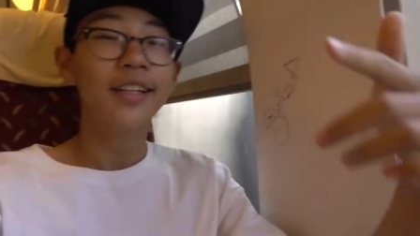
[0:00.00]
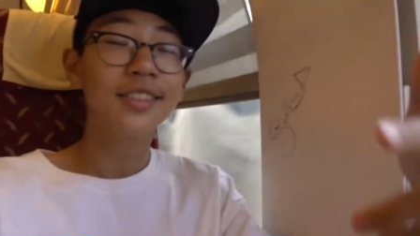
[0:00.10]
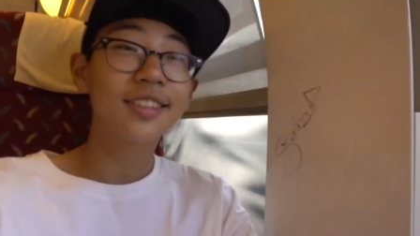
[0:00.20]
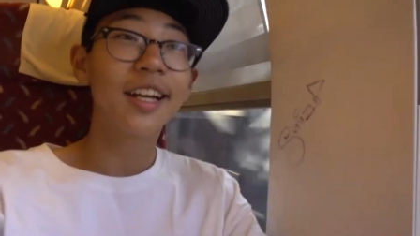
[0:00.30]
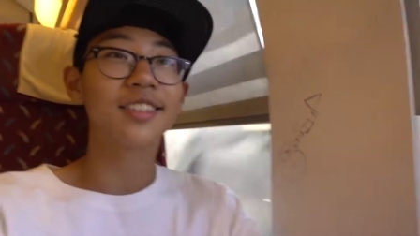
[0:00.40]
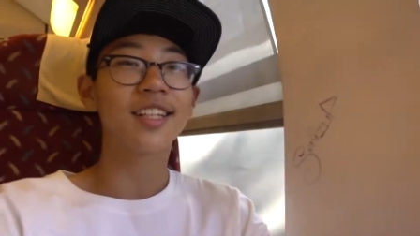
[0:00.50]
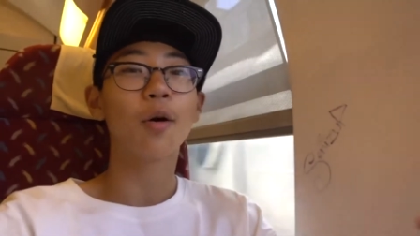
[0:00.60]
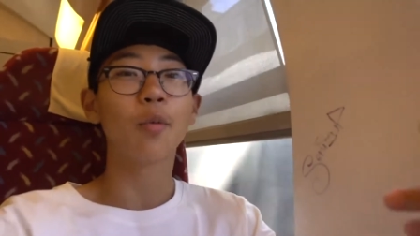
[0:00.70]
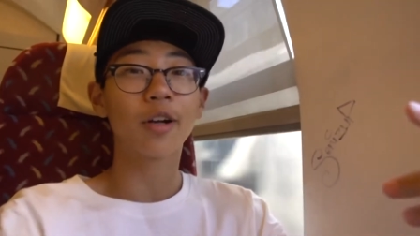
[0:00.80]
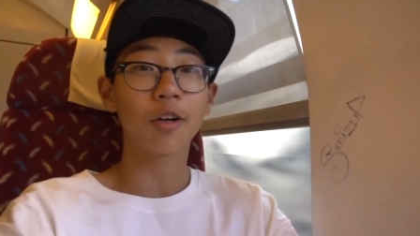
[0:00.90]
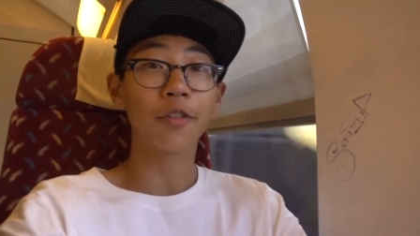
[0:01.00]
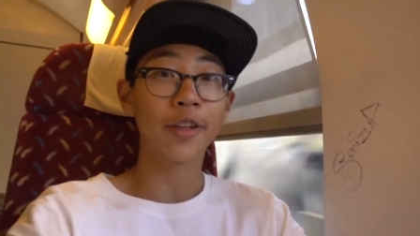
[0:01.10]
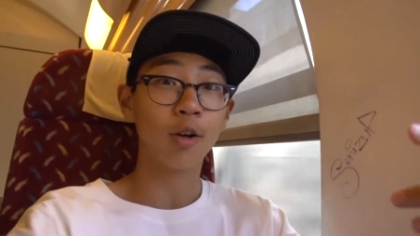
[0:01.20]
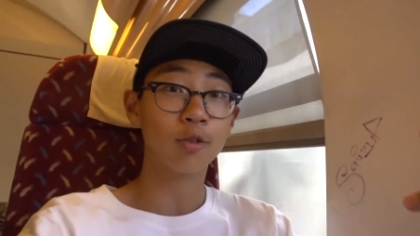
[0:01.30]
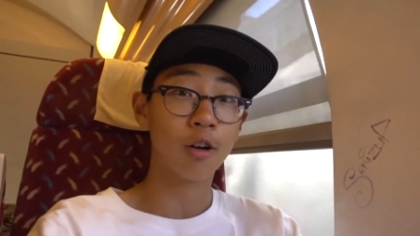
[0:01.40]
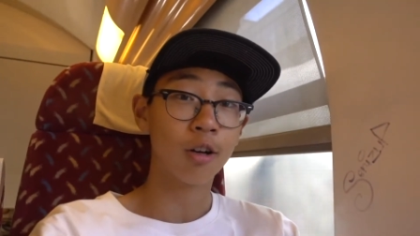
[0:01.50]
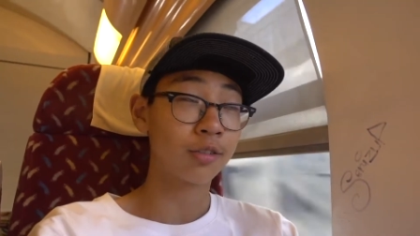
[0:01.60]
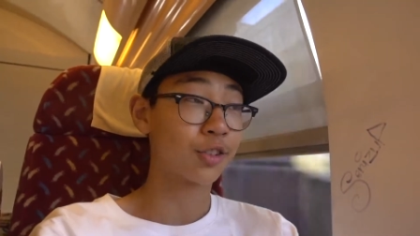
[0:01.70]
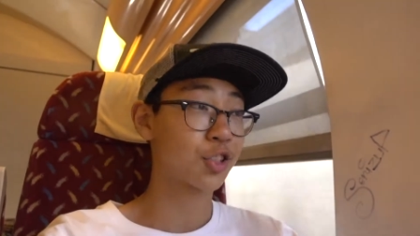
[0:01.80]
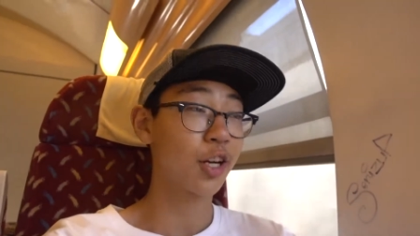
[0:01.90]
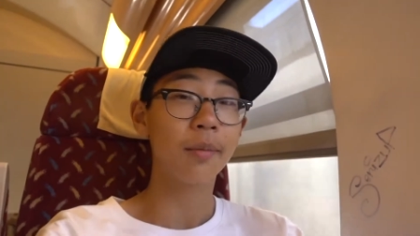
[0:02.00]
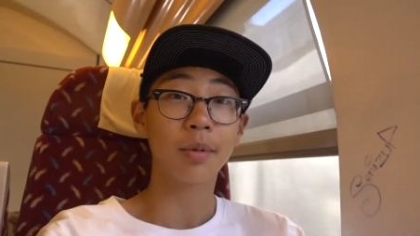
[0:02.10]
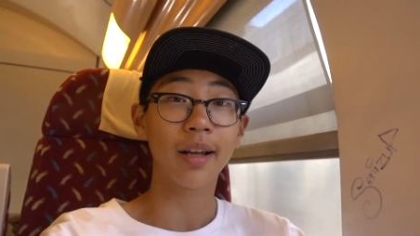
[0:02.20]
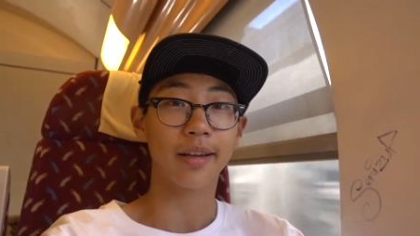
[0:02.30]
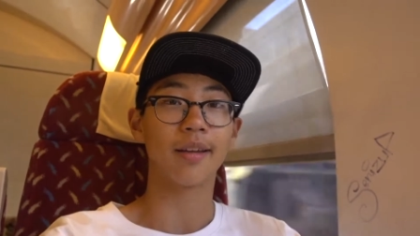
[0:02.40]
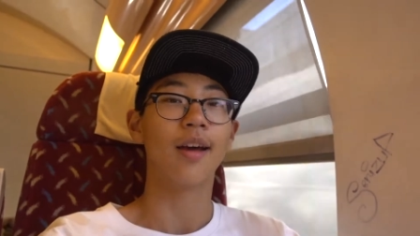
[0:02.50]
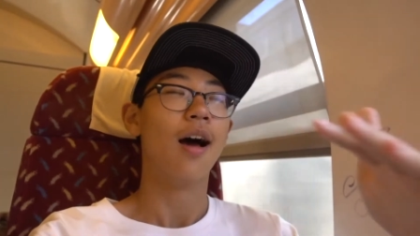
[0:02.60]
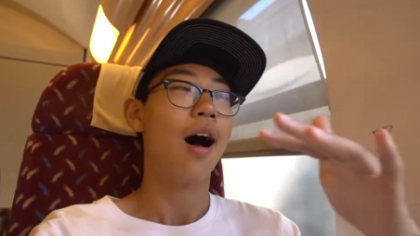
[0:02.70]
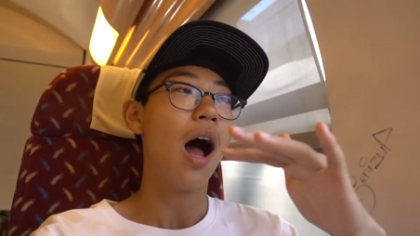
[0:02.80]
he states that we're on the wrong train, like.